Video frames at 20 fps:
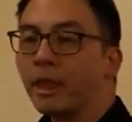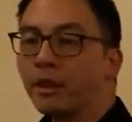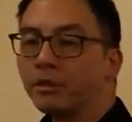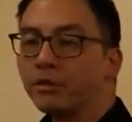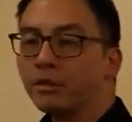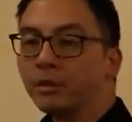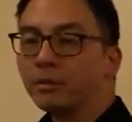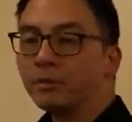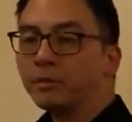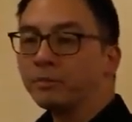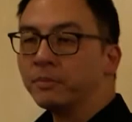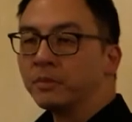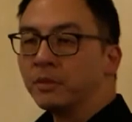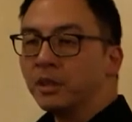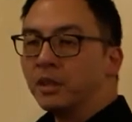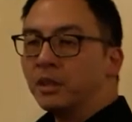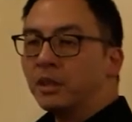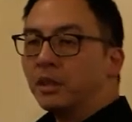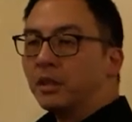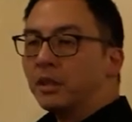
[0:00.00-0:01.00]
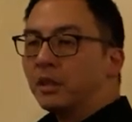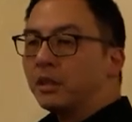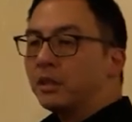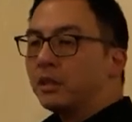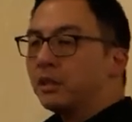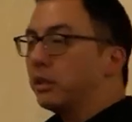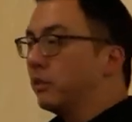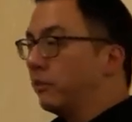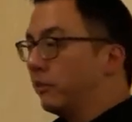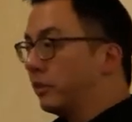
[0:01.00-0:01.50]
So
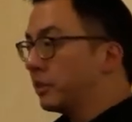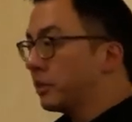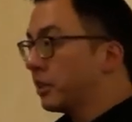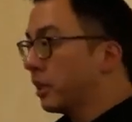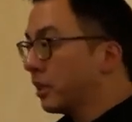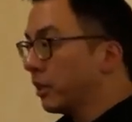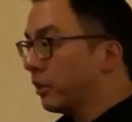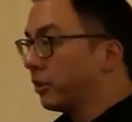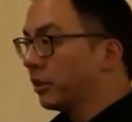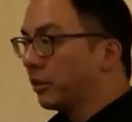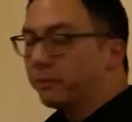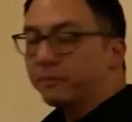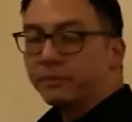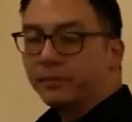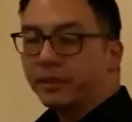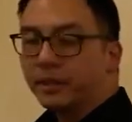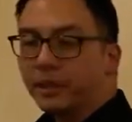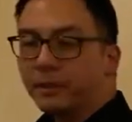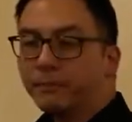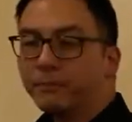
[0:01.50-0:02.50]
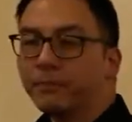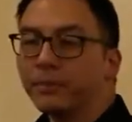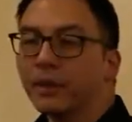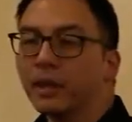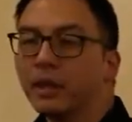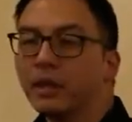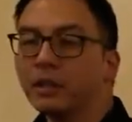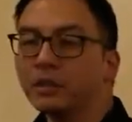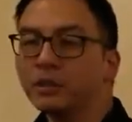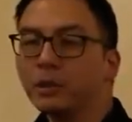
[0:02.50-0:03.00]
visibly counted. Yep.
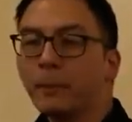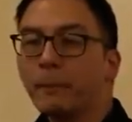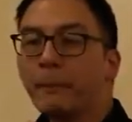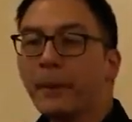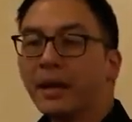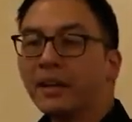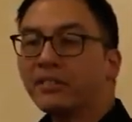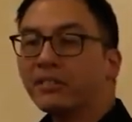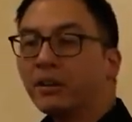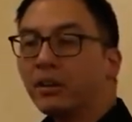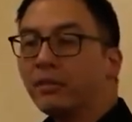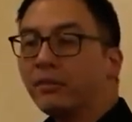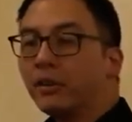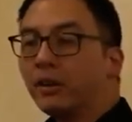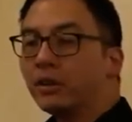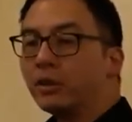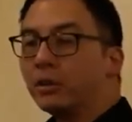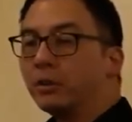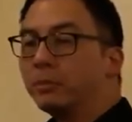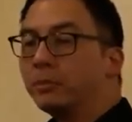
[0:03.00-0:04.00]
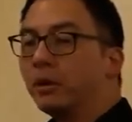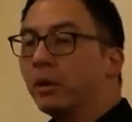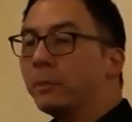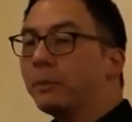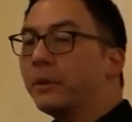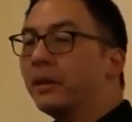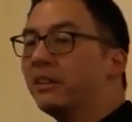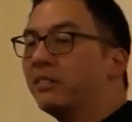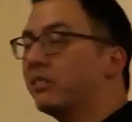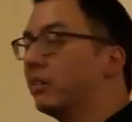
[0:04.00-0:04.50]
So packed cell volume or
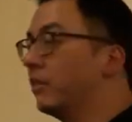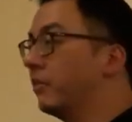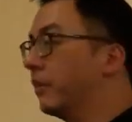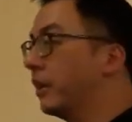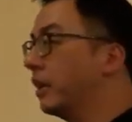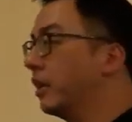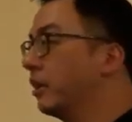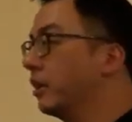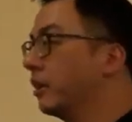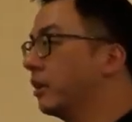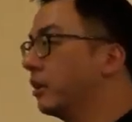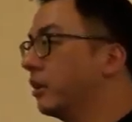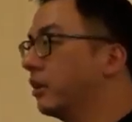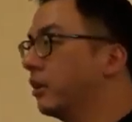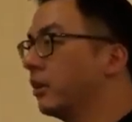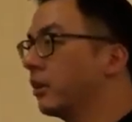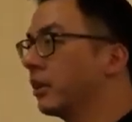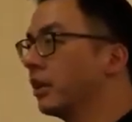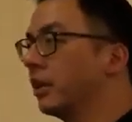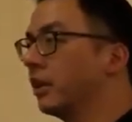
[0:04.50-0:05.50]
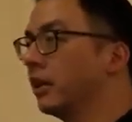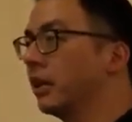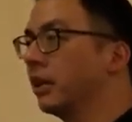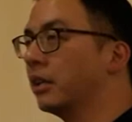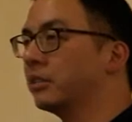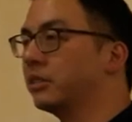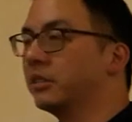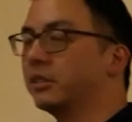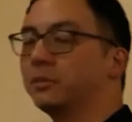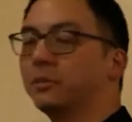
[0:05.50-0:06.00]
PCV, okay,
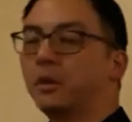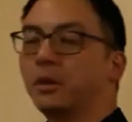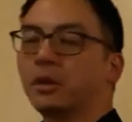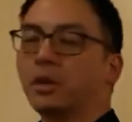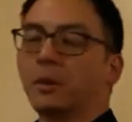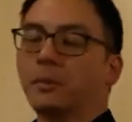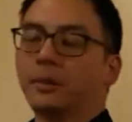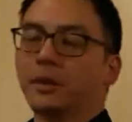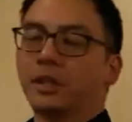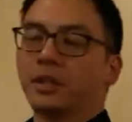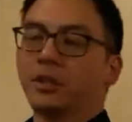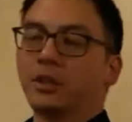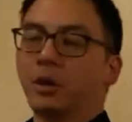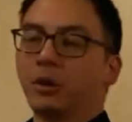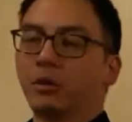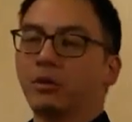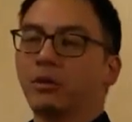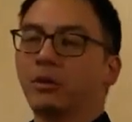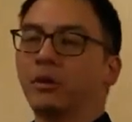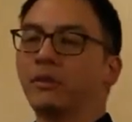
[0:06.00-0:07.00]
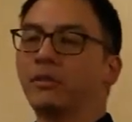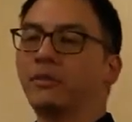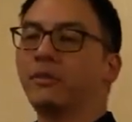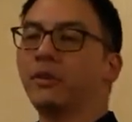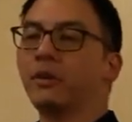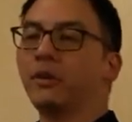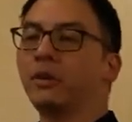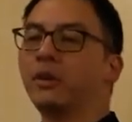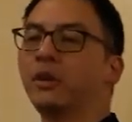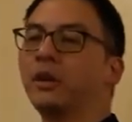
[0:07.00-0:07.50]
as it's more commonly known
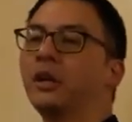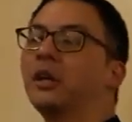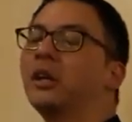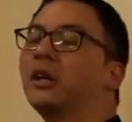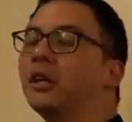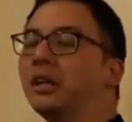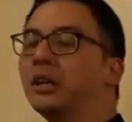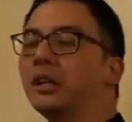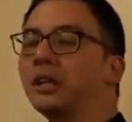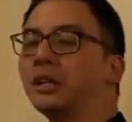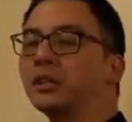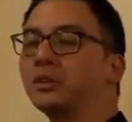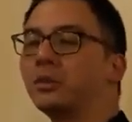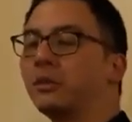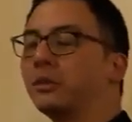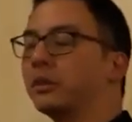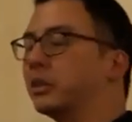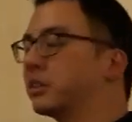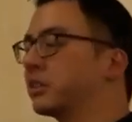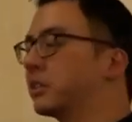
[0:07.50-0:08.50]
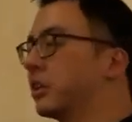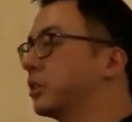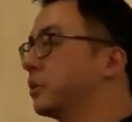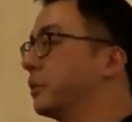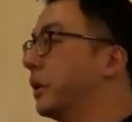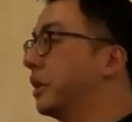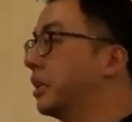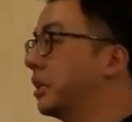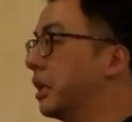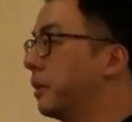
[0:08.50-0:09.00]
for, it is what we discussed
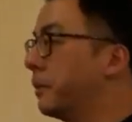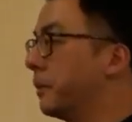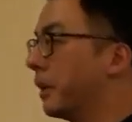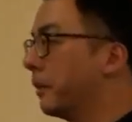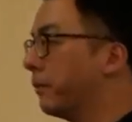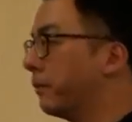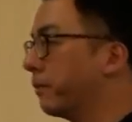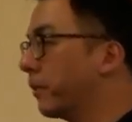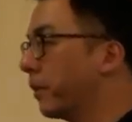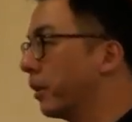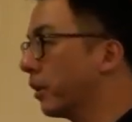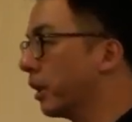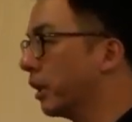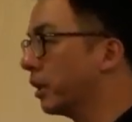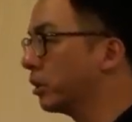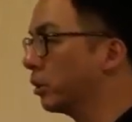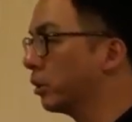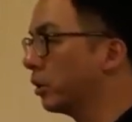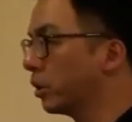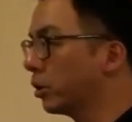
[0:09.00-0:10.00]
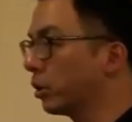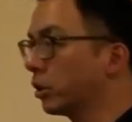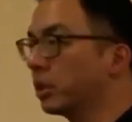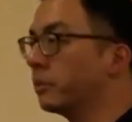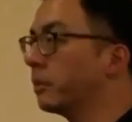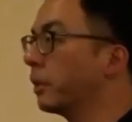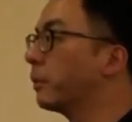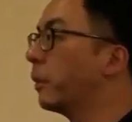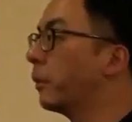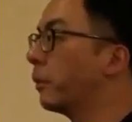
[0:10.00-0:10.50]
about anemia. Okay, so you're talking
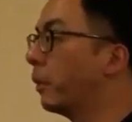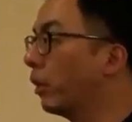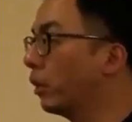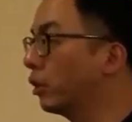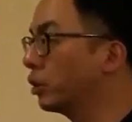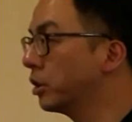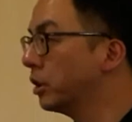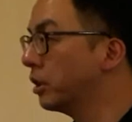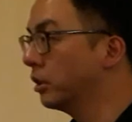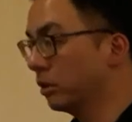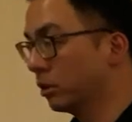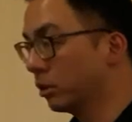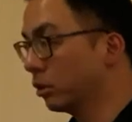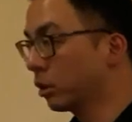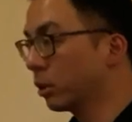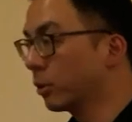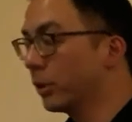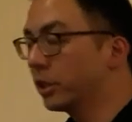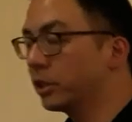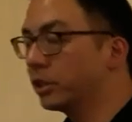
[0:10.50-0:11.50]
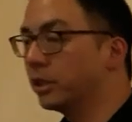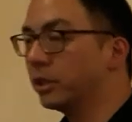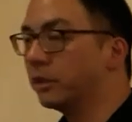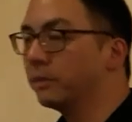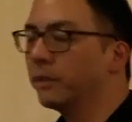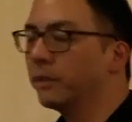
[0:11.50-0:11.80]
about proportion, good question.